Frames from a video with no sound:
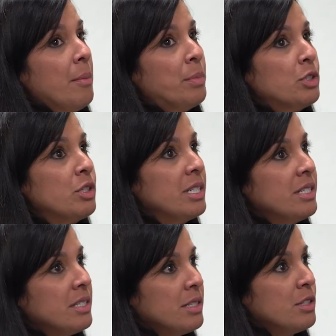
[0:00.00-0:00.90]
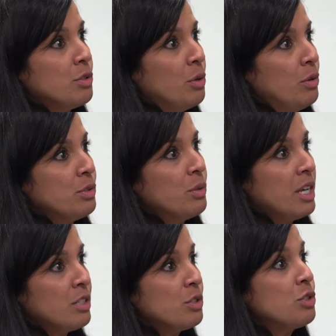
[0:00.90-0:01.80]
periodontal disease is also
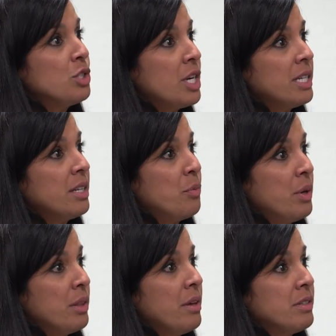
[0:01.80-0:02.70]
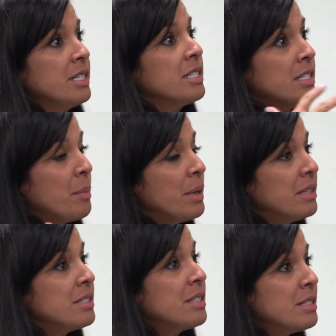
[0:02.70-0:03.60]
associated with systemic
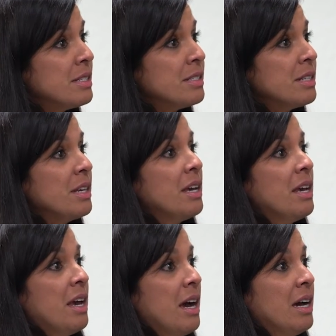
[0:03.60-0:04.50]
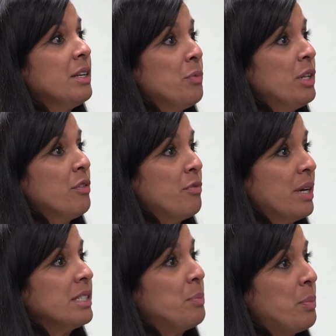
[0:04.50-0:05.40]
diseases, and it will
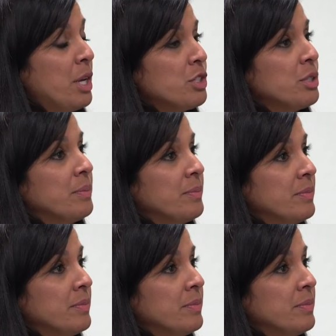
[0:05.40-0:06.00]
affect the patient.